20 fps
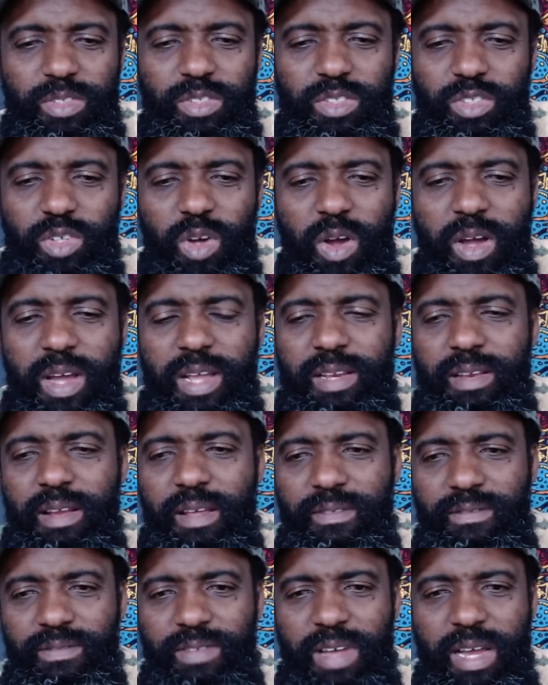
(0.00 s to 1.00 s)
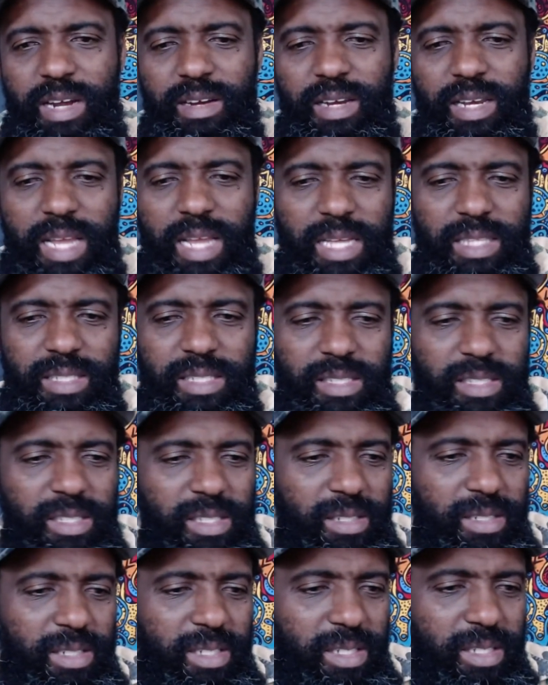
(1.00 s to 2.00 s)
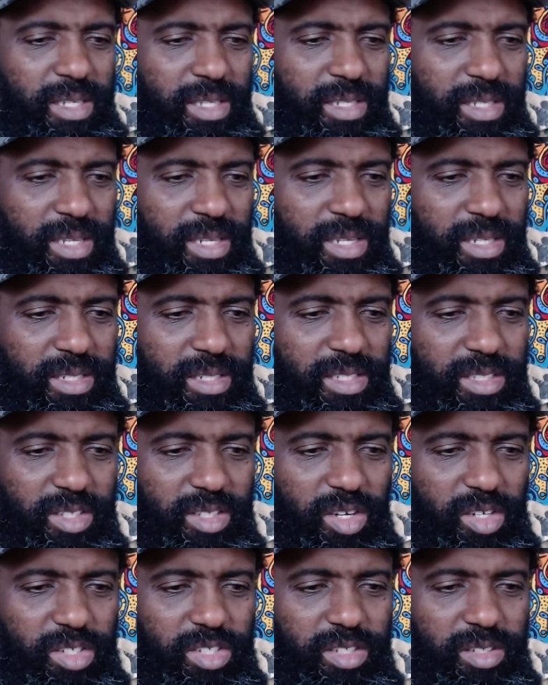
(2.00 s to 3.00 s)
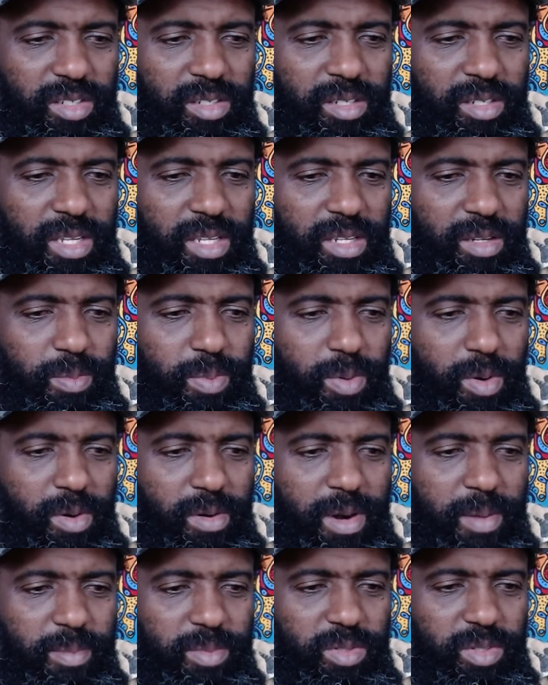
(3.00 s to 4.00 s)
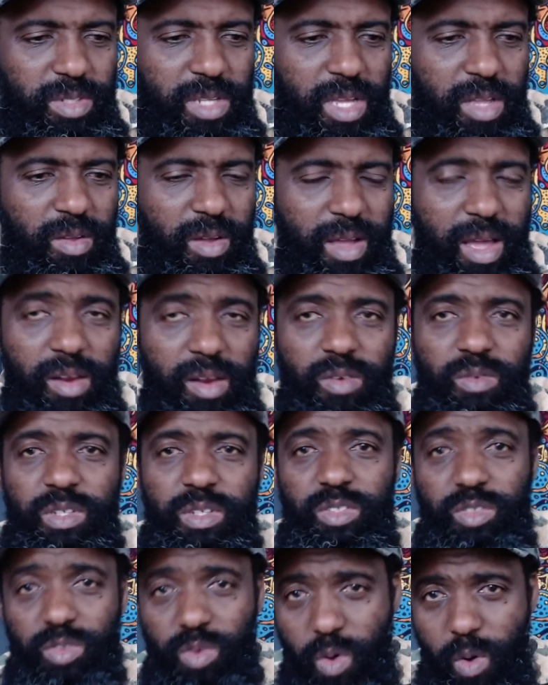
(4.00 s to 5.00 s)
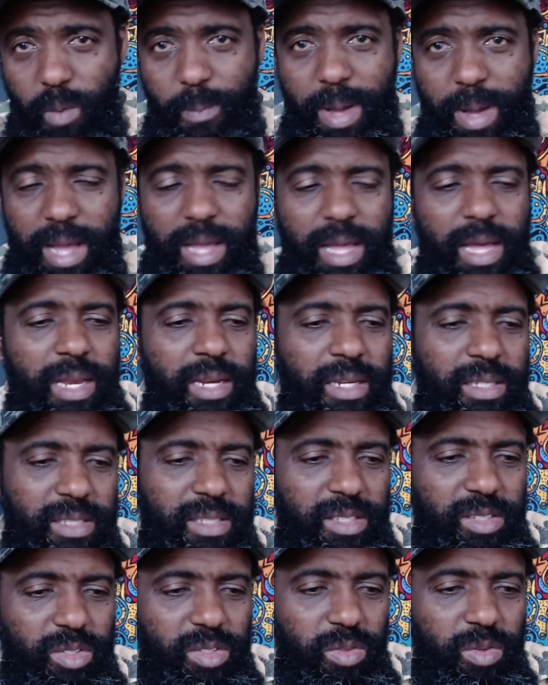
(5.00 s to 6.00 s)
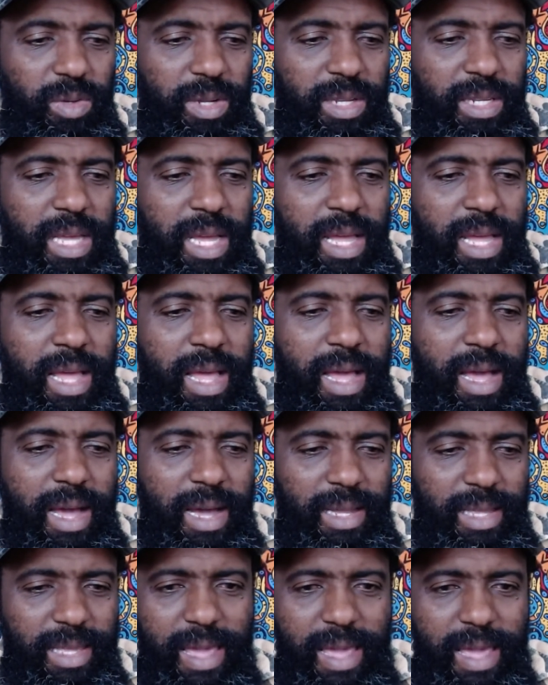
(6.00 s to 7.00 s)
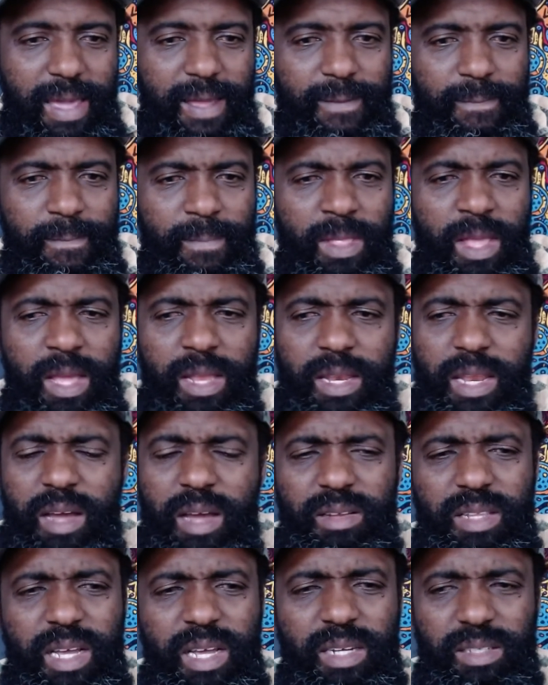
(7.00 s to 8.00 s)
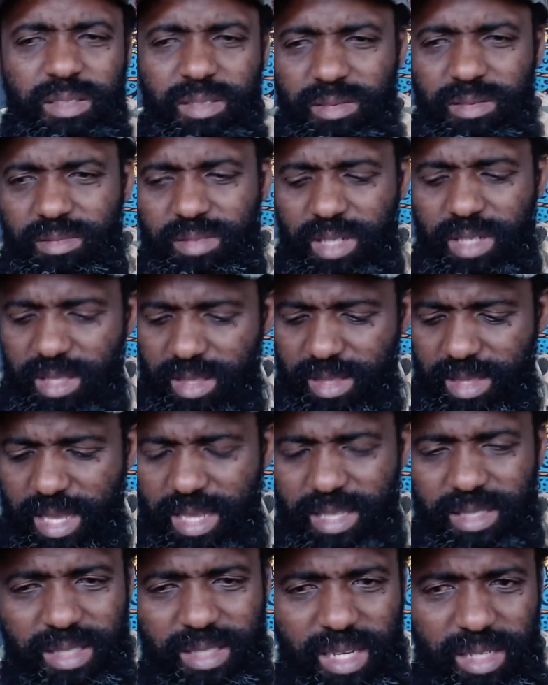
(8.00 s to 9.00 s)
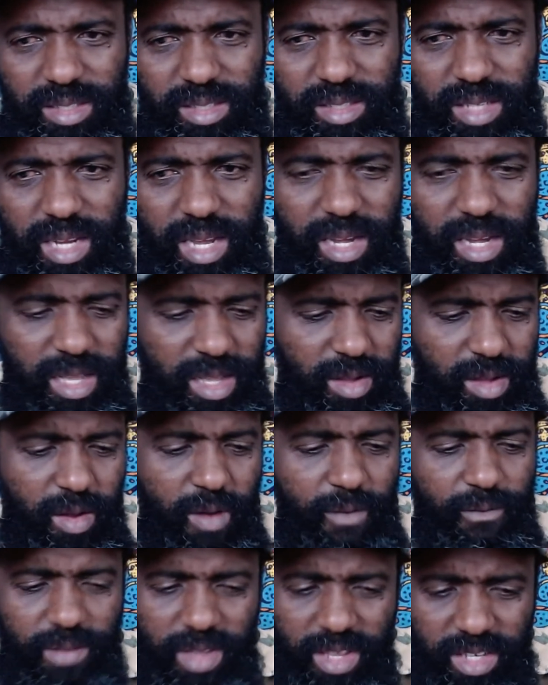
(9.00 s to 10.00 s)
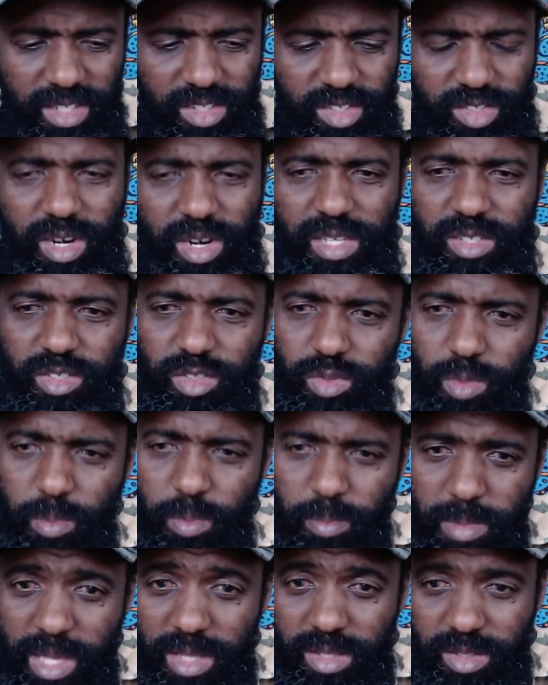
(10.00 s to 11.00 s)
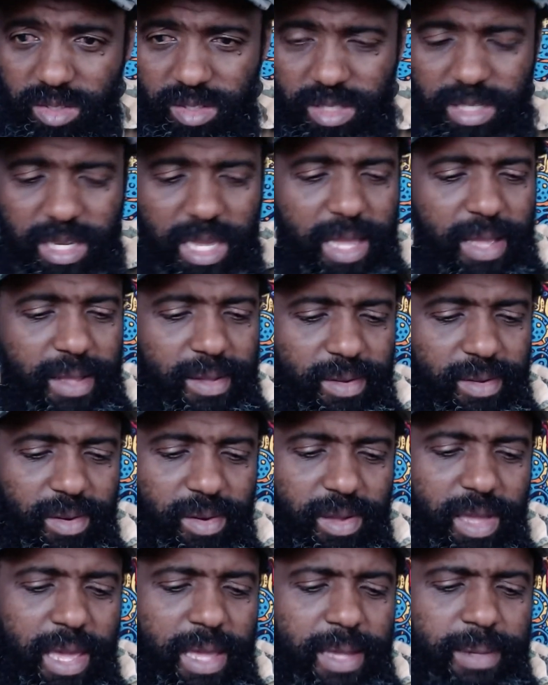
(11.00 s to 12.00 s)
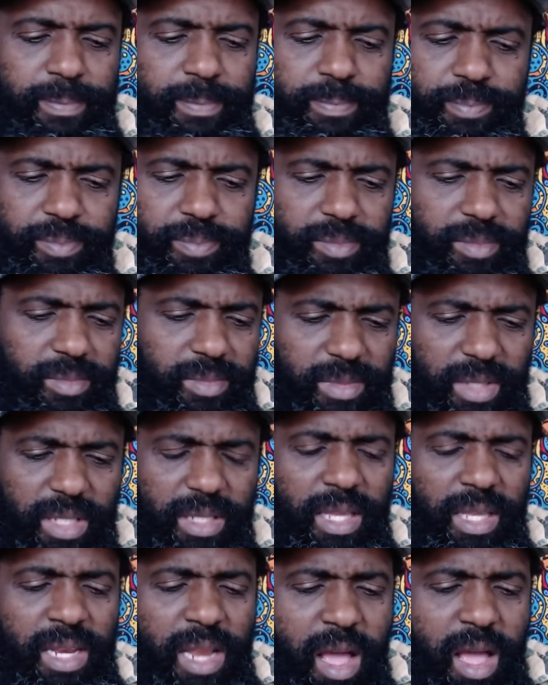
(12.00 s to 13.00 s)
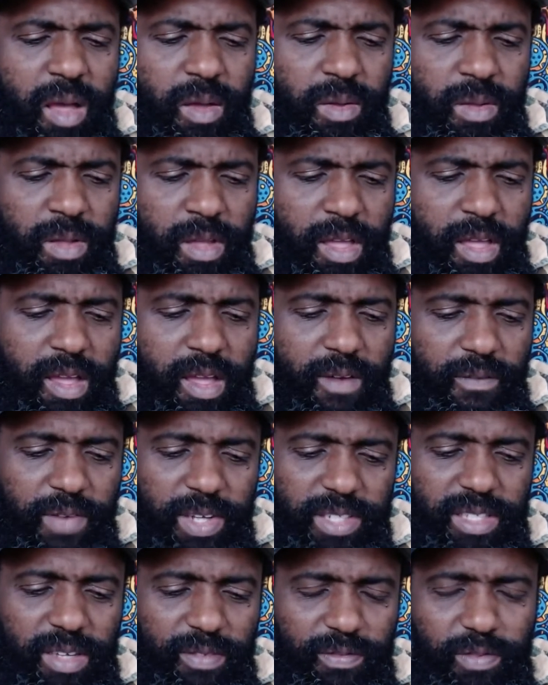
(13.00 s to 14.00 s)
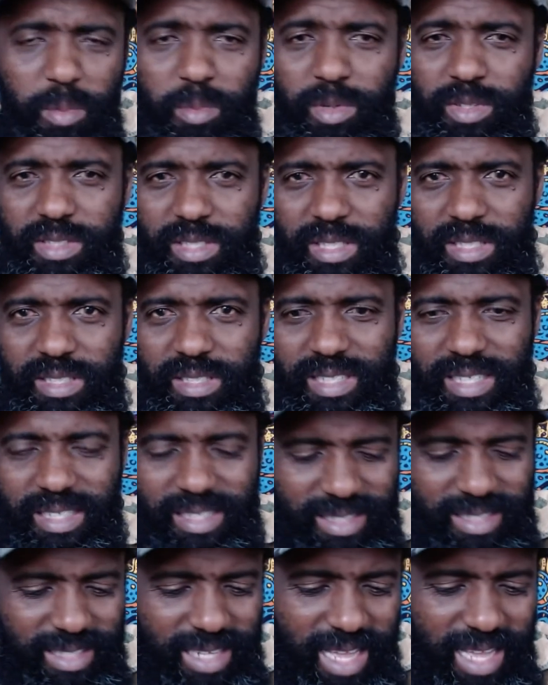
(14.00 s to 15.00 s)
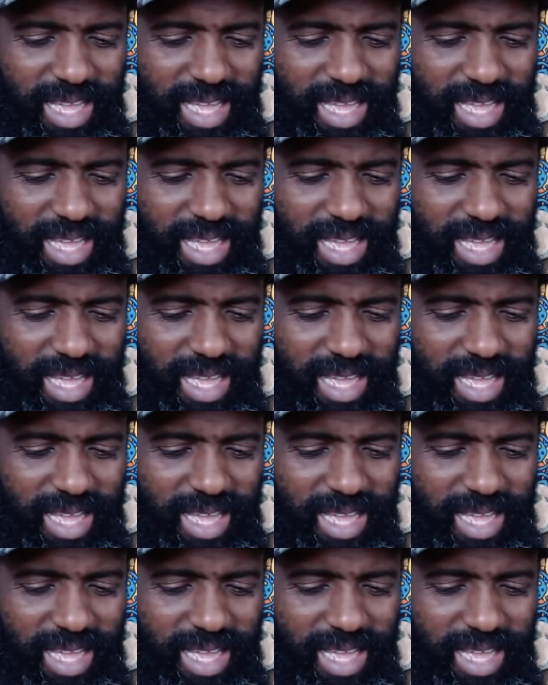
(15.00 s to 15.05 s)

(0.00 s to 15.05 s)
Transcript: join very late in the discussion in the program today, you can always go back and listen to it again. Now there are three things that are of interest to me today. Okay. Now, first and foremost is this